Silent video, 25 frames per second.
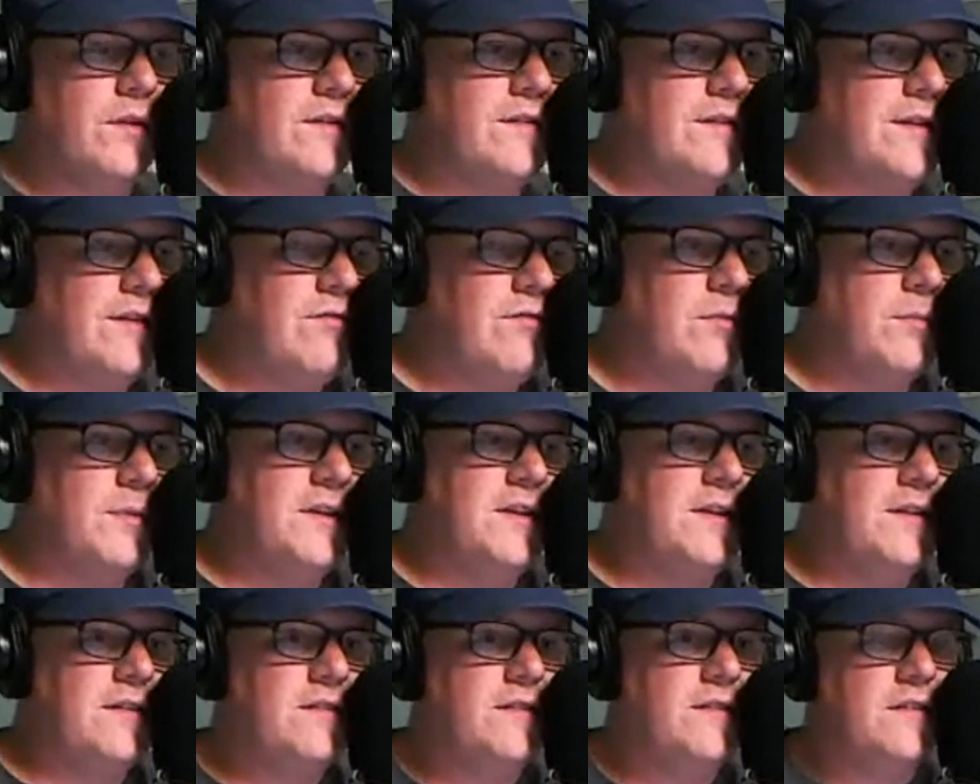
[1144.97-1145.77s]
to see from a
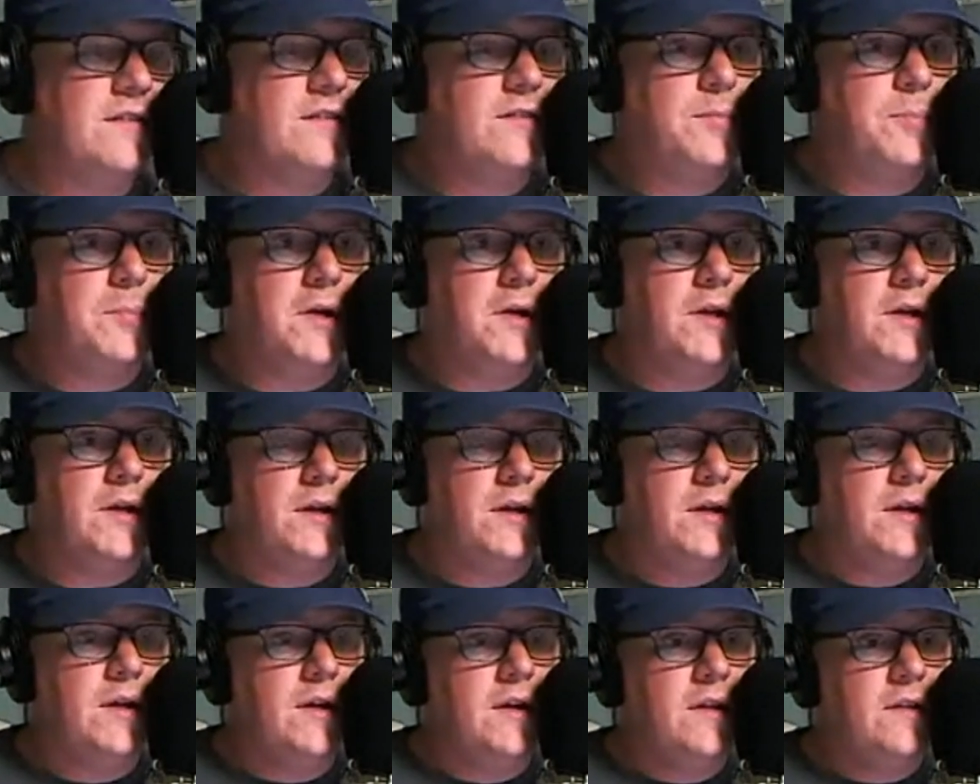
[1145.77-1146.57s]
distance. But
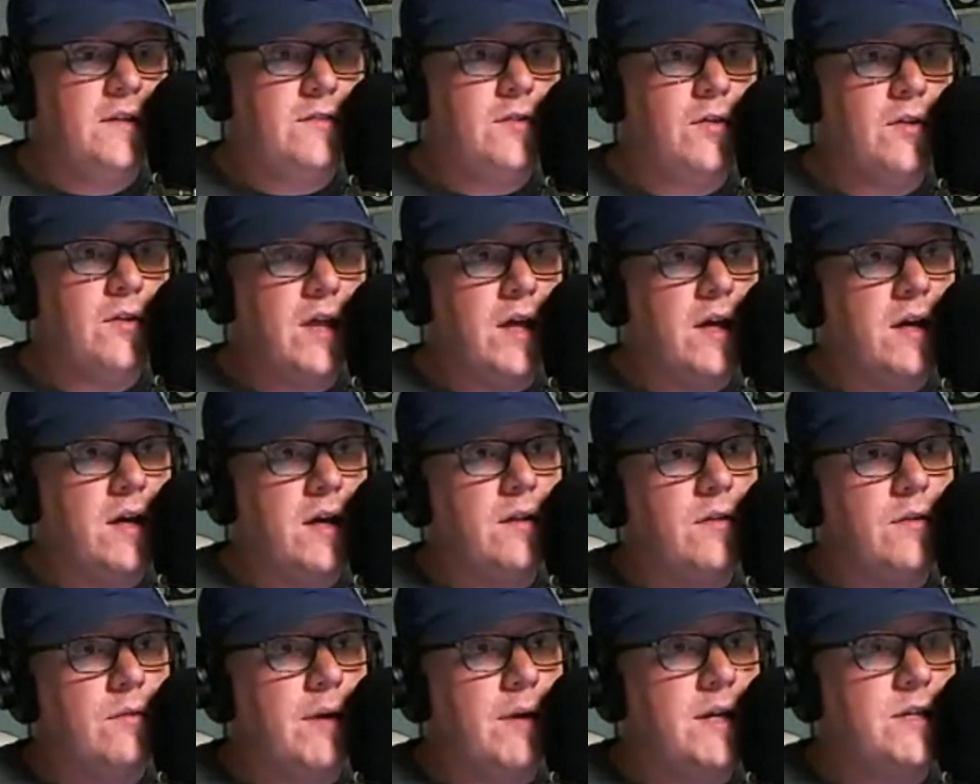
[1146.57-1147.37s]
so
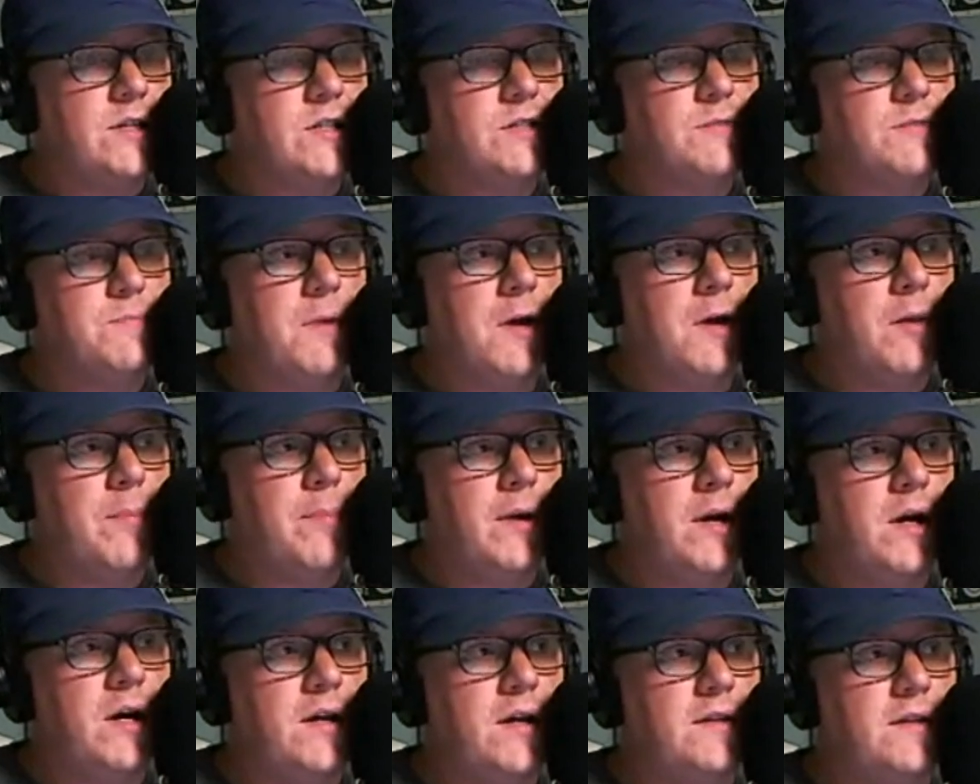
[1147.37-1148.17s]
the Rangers
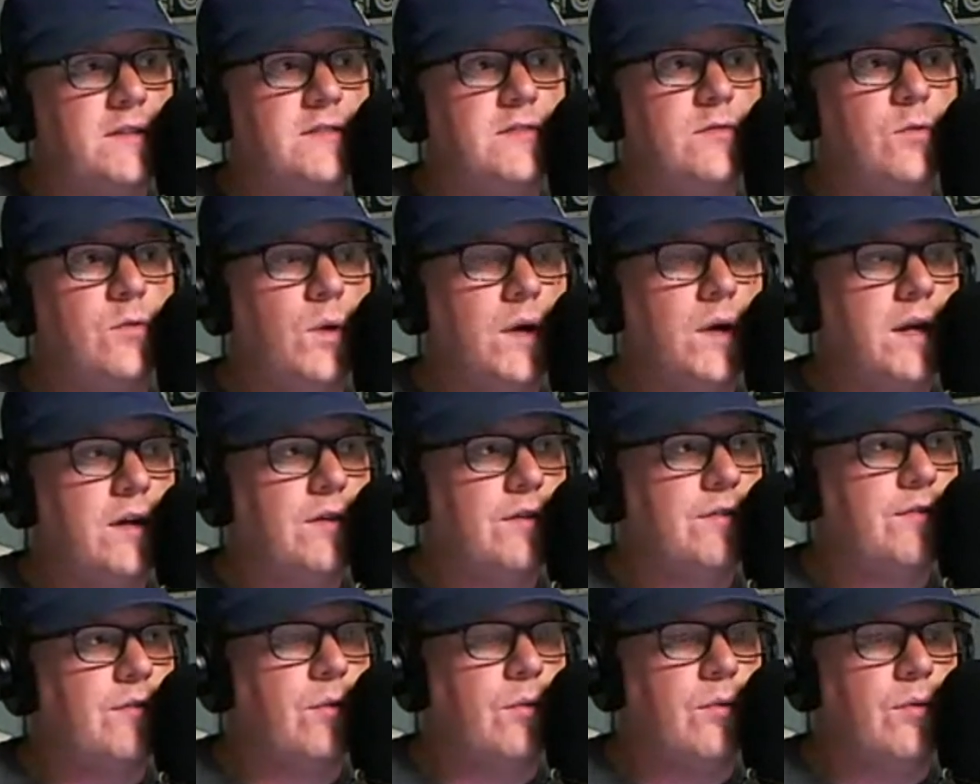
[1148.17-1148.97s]
ballpark, it's 20
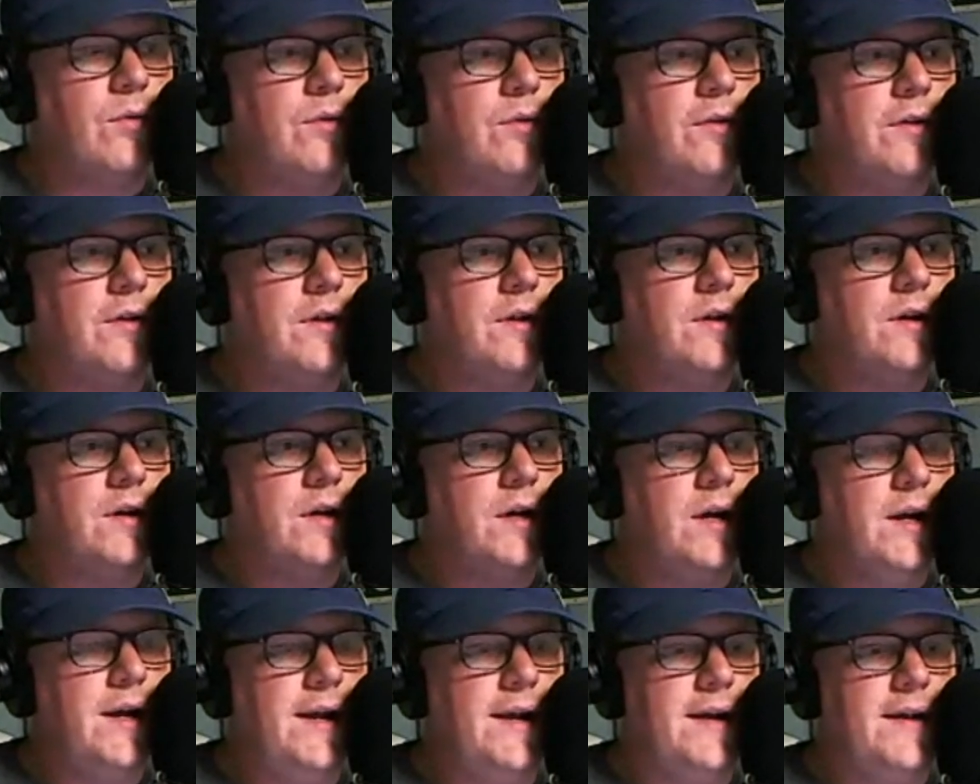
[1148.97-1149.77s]
years old.
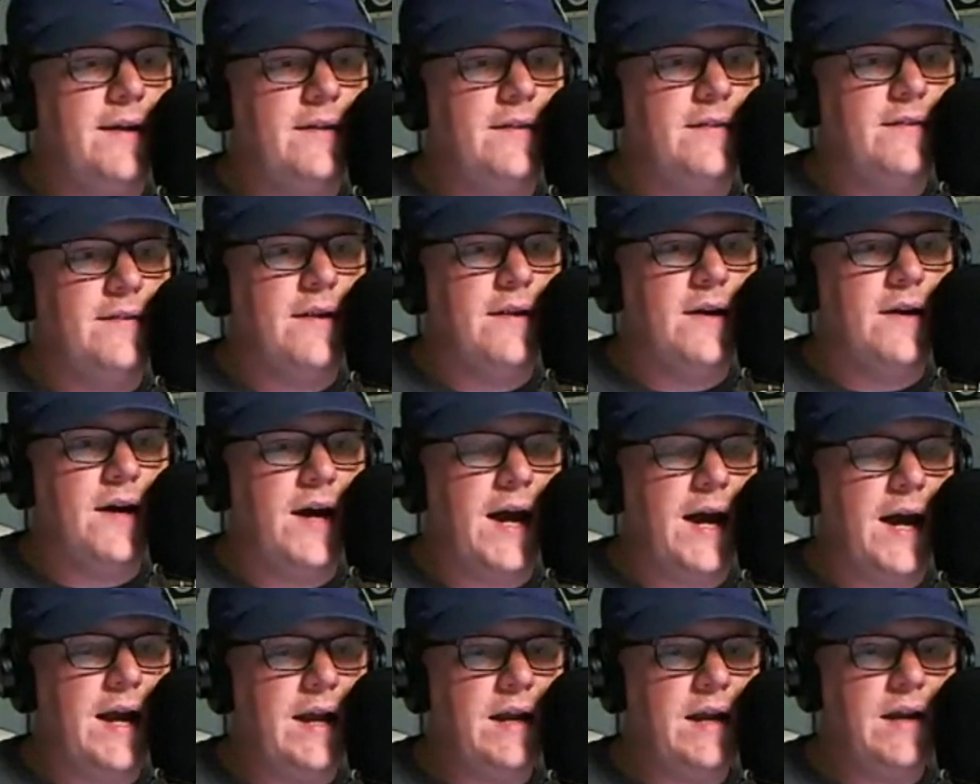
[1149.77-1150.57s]
And
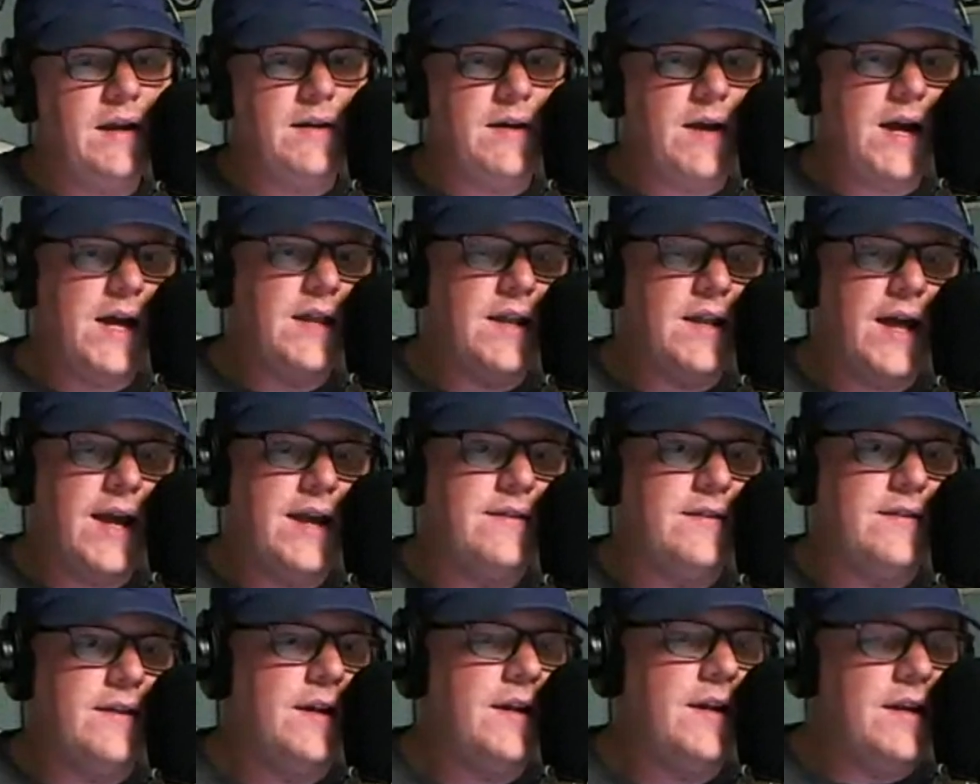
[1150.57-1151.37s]
I
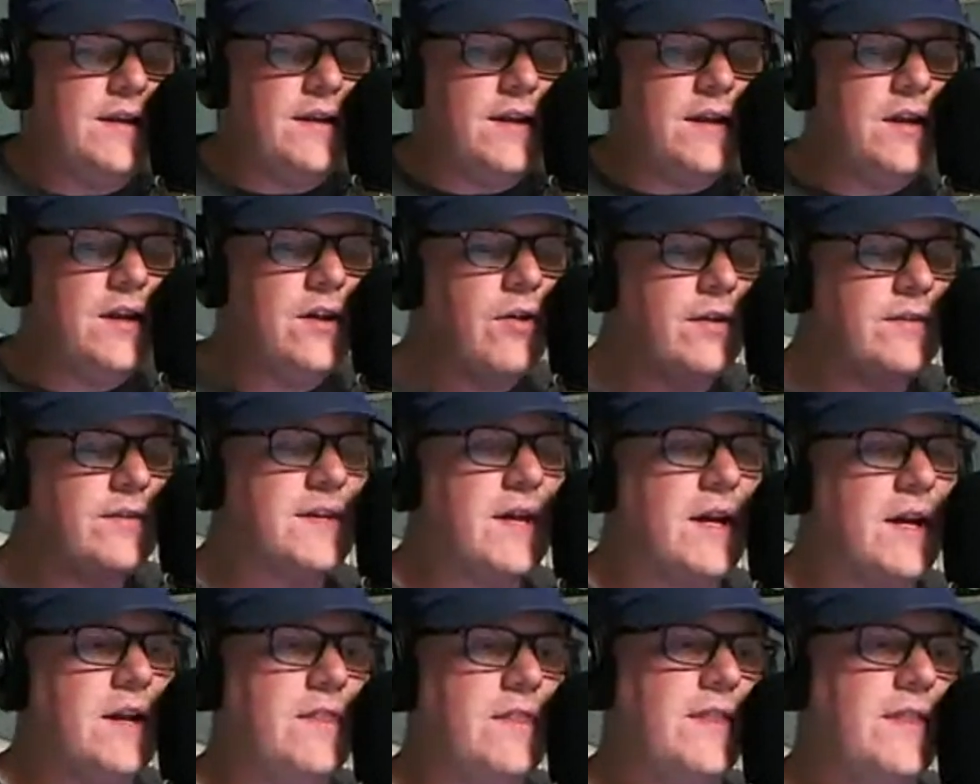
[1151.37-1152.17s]
liked it. And, I was
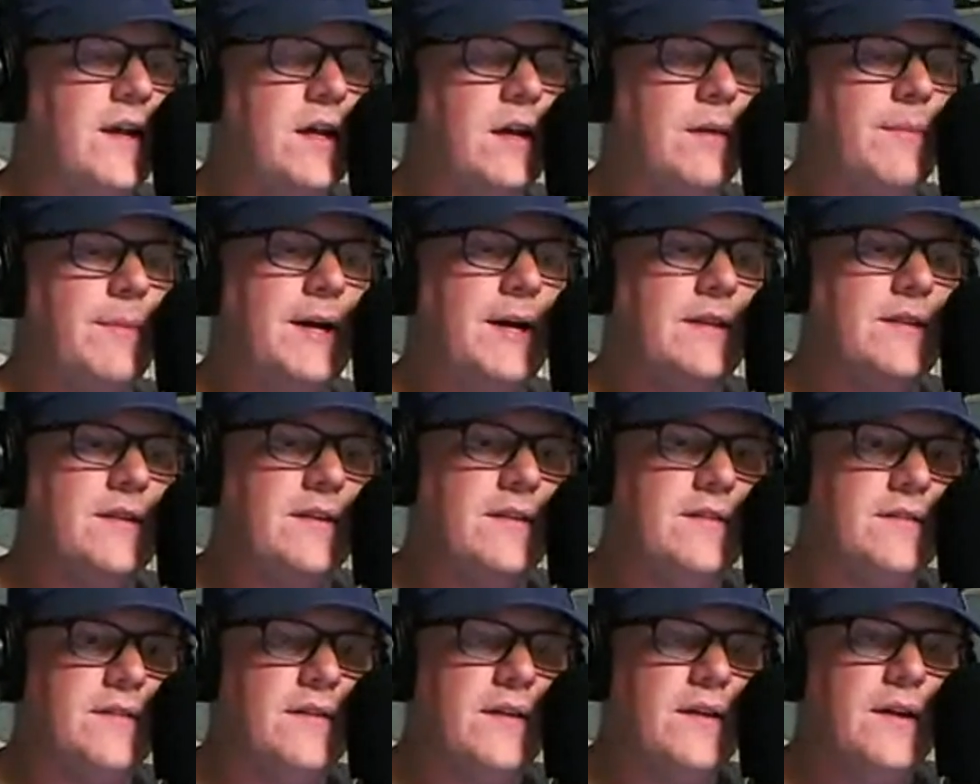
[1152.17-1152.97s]
kind of thinking about
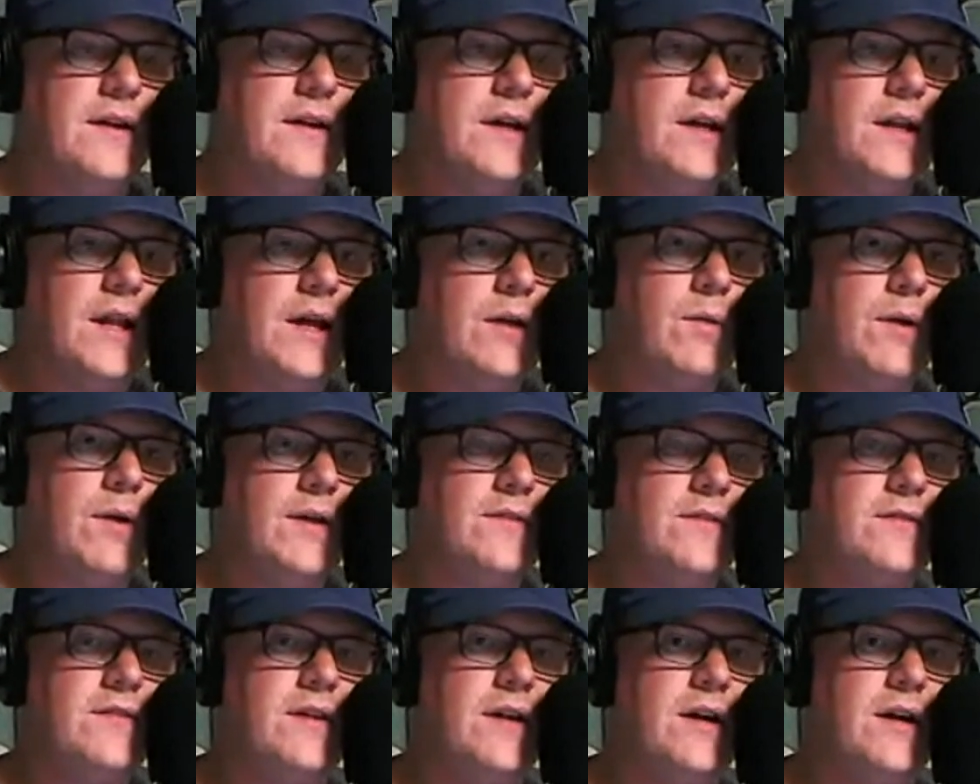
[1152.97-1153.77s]
this. While I
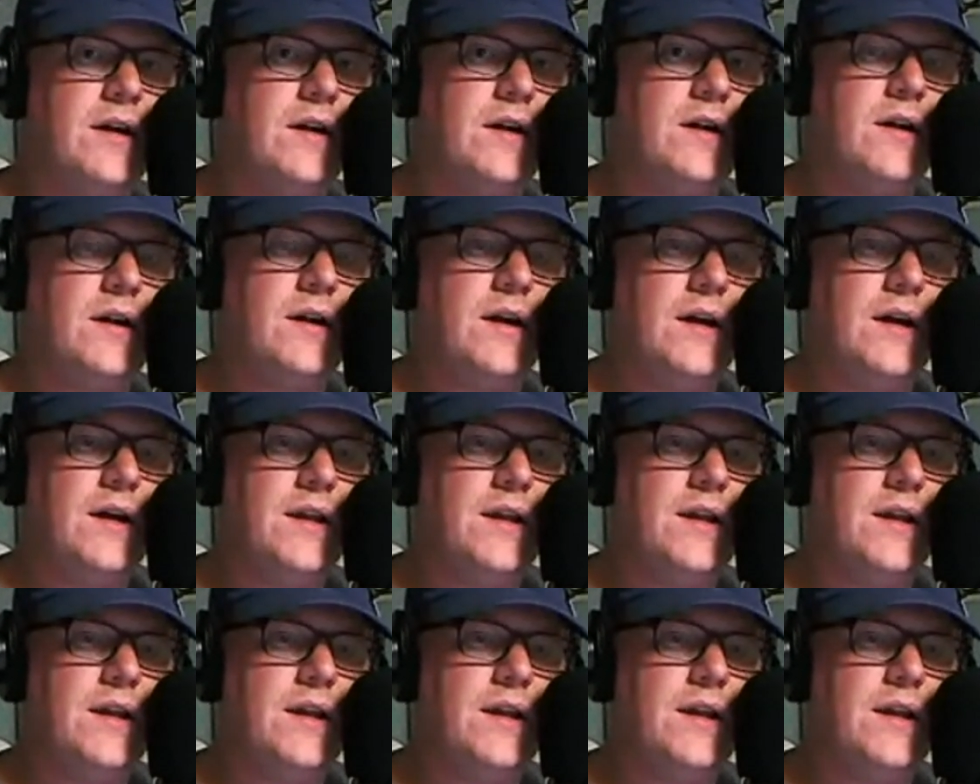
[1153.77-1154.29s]
was there,